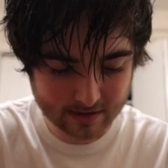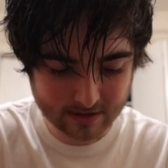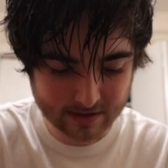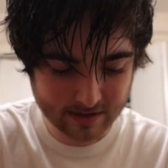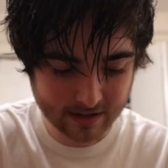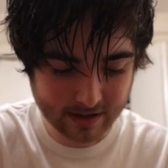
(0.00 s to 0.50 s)
You're
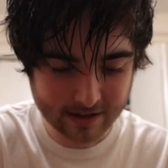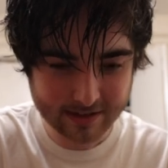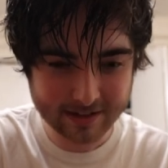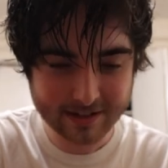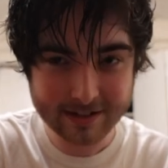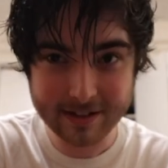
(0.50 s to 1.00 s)
just in
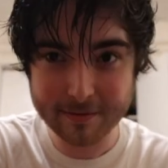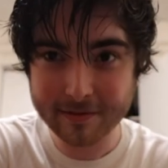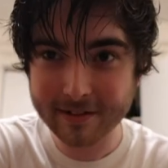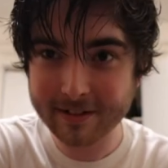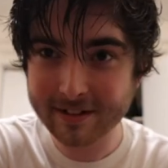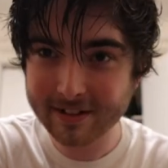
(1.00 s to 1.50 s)
constant
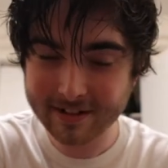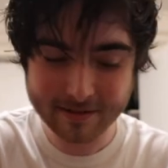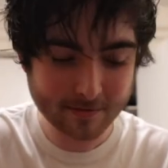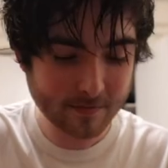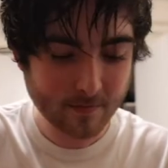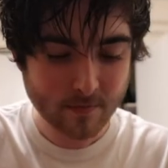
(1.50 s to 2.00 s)
discomfort.
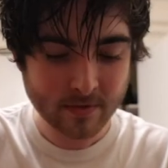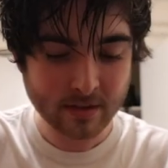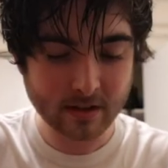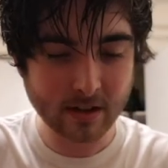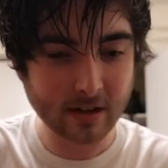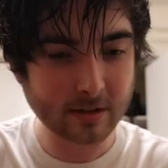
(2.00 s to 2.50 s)

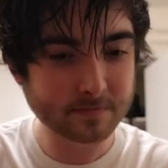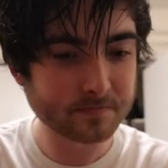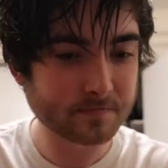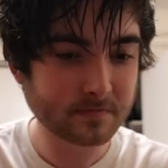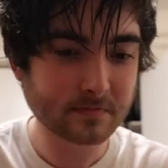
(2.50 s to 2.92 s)
Um,